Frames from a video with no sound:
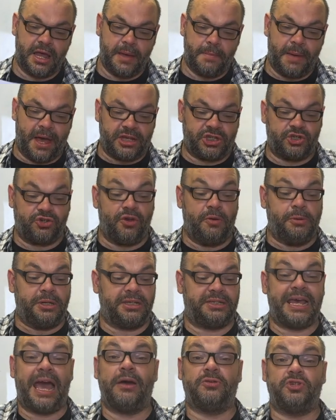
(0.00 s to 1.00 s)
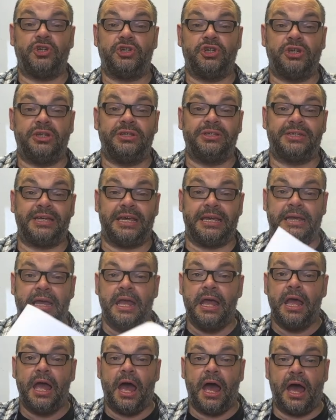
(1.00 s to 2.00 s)
But I scribbled it out, as you can see.
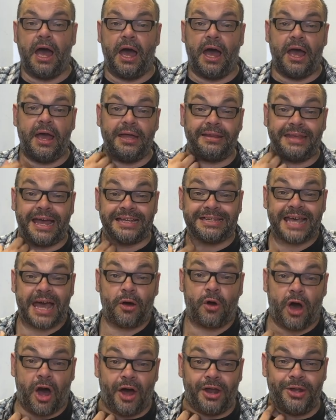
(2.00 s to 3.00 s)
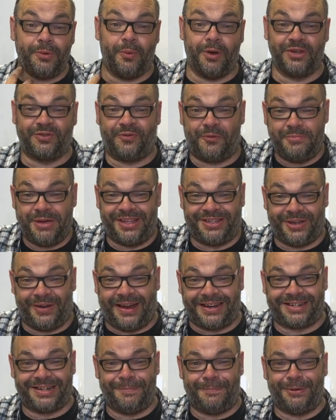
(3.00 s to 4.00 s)
Uh, that's how hard it was for me to
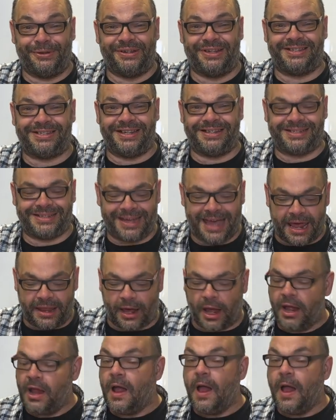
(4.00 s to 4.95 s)
actually put this list together.